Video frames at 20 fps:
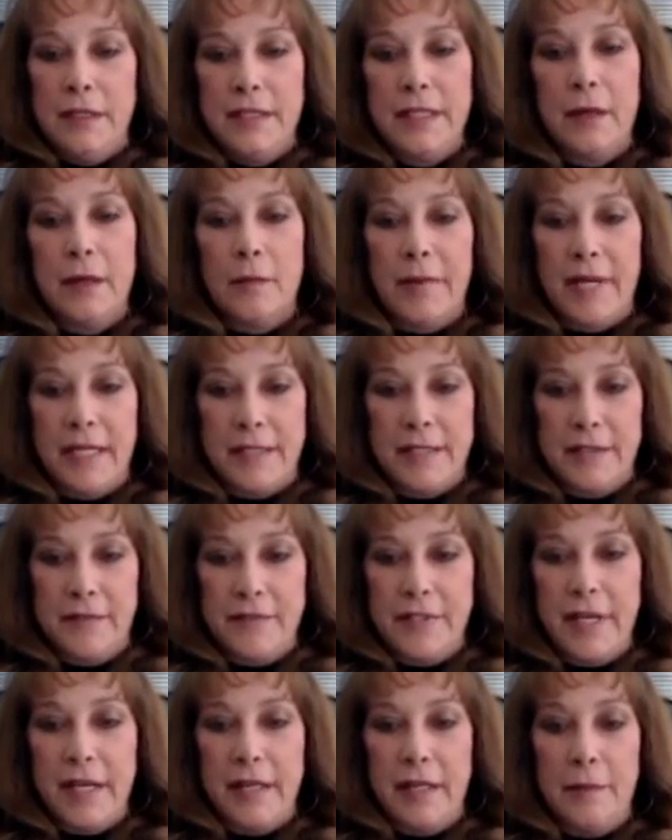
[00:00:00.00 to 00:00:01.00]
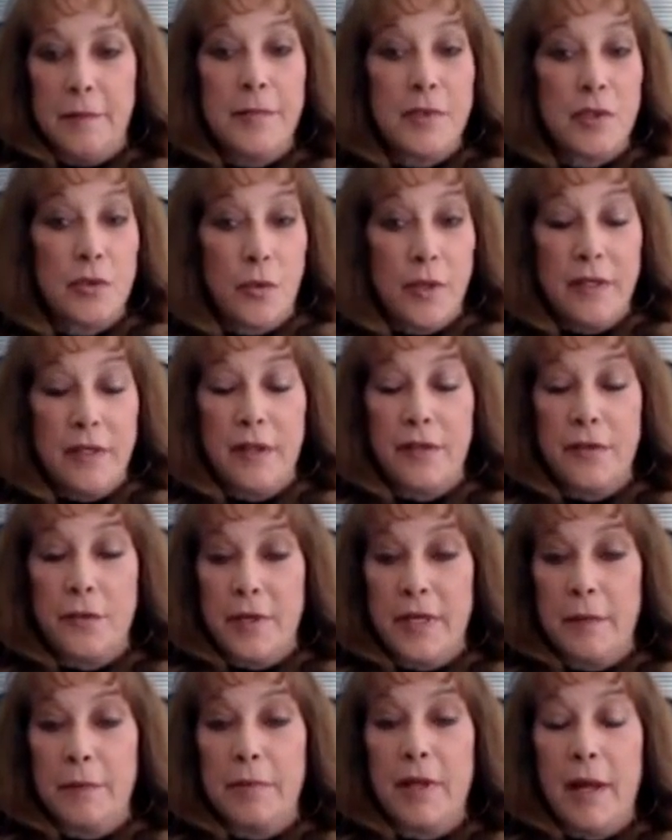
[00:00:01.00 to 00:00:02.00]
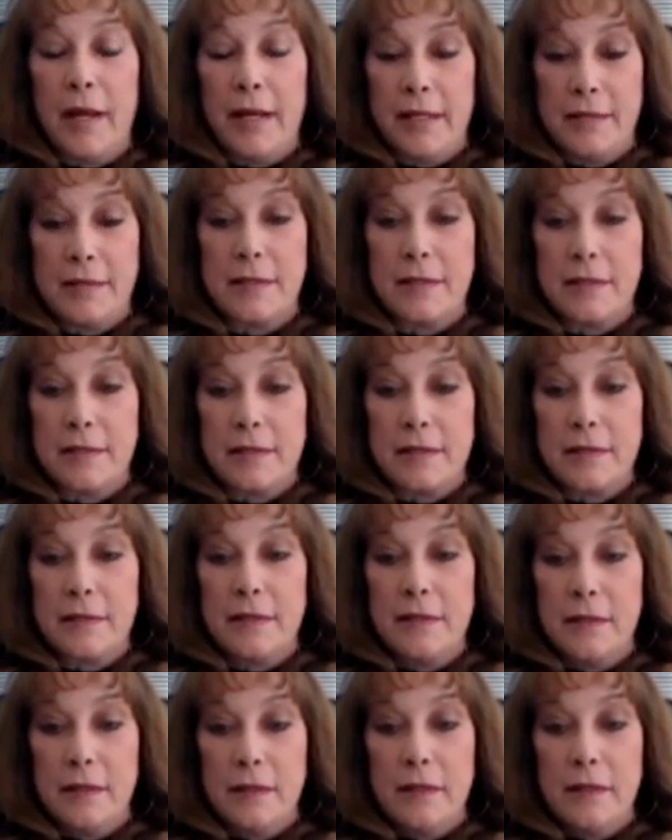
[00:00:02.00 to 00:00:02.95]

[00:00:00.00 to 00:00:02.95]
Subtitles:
terabytes of data between the three appliances.